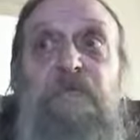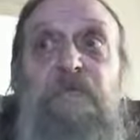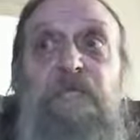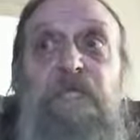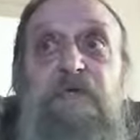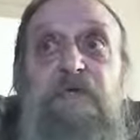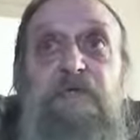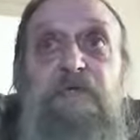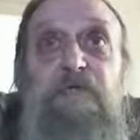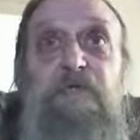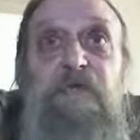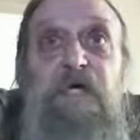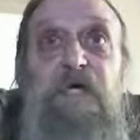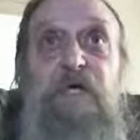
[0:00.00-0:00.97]
He will,
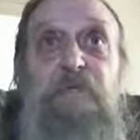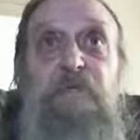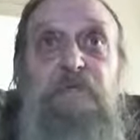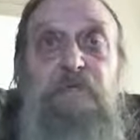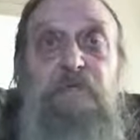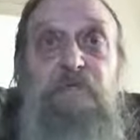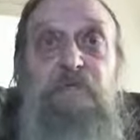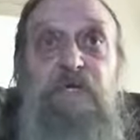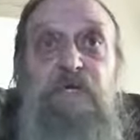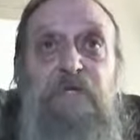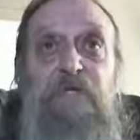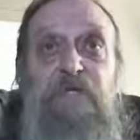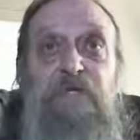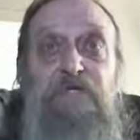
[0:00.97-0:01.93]
those will
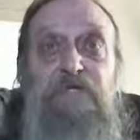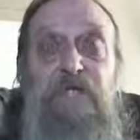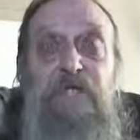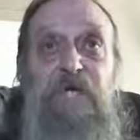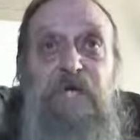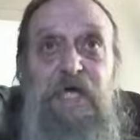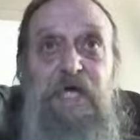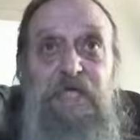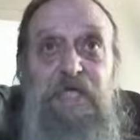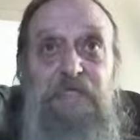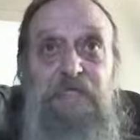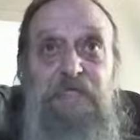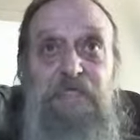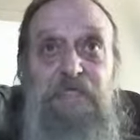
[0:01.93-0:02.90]
be the
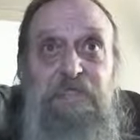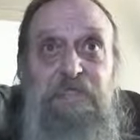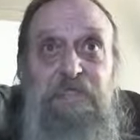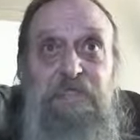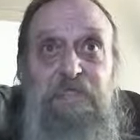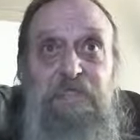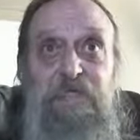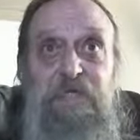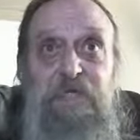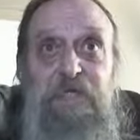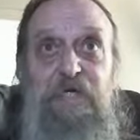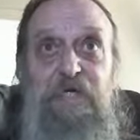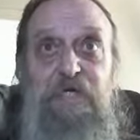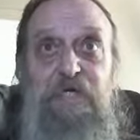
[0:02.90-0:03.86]
saints,
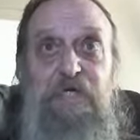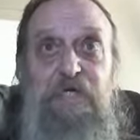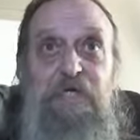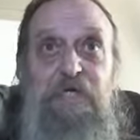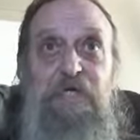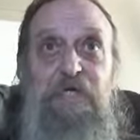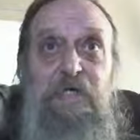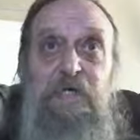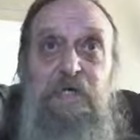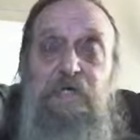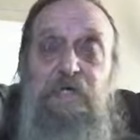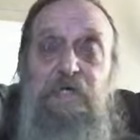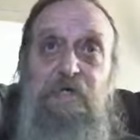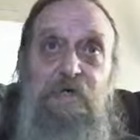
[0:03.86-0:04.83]
okay?
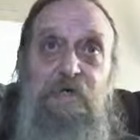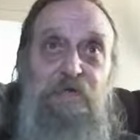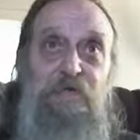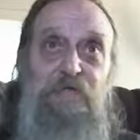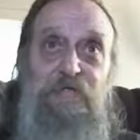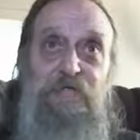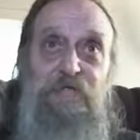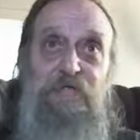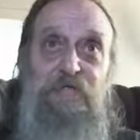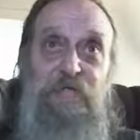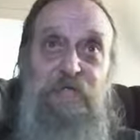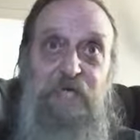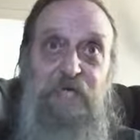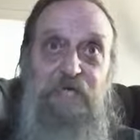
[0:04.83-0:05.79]
And all the
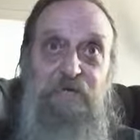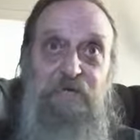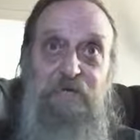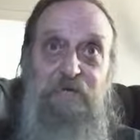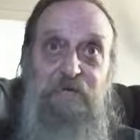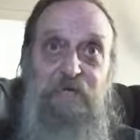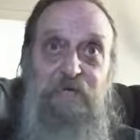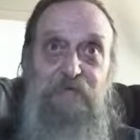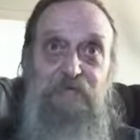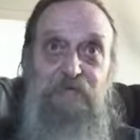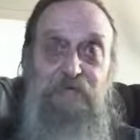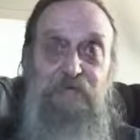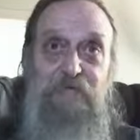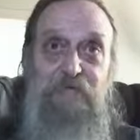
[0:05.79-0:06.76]
dead in Christ
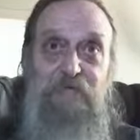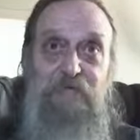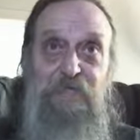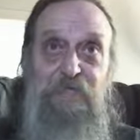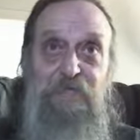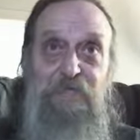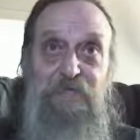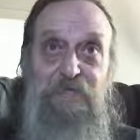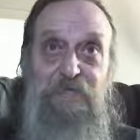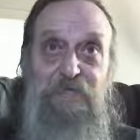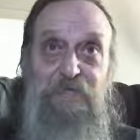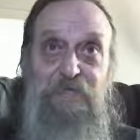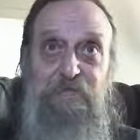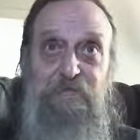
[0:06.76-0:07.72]
will be there
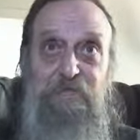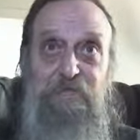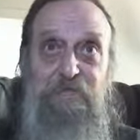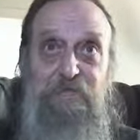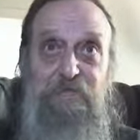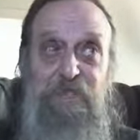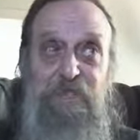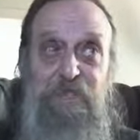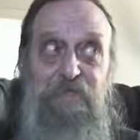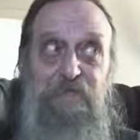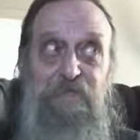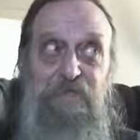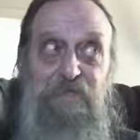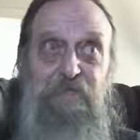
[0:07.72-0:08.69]
too. So, I mean, there's
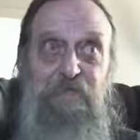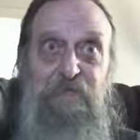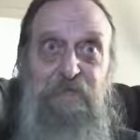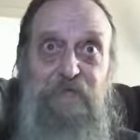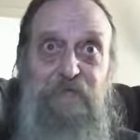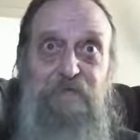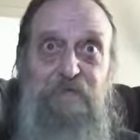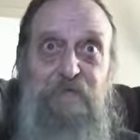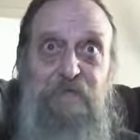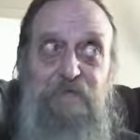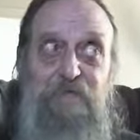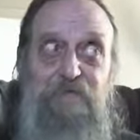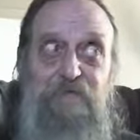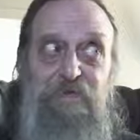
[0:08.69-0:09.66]
going to be quite
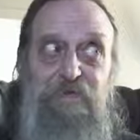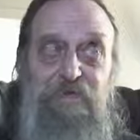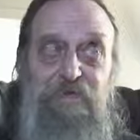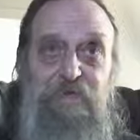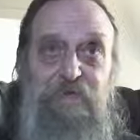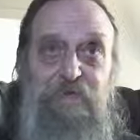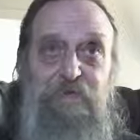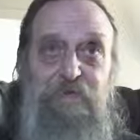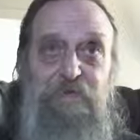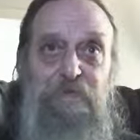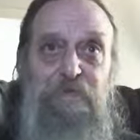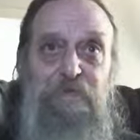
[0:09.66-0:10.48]
a few people.